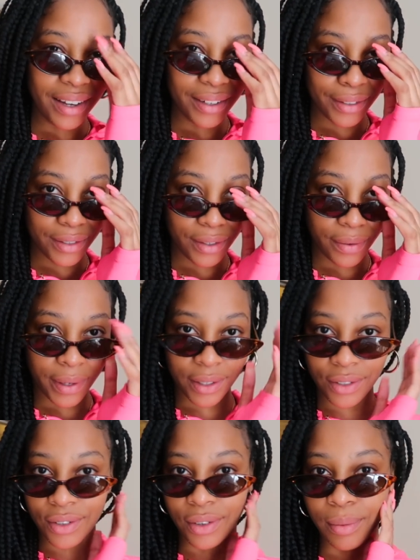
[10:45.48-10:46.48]
That looks so
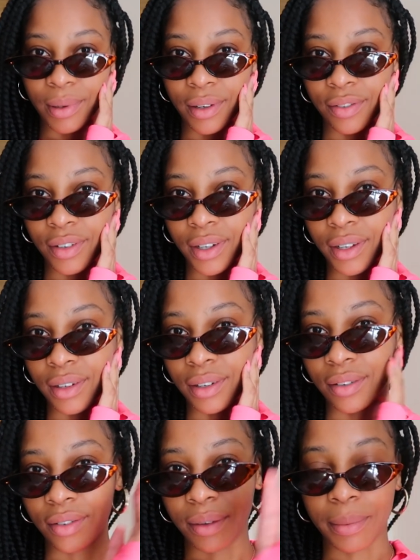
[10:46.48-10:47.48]
extra, but I fucking
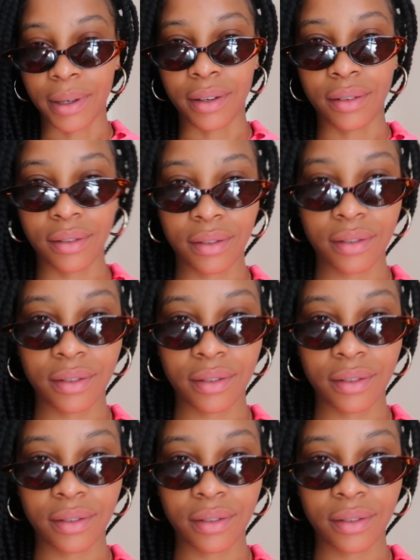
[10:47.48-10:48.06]
love it, mate.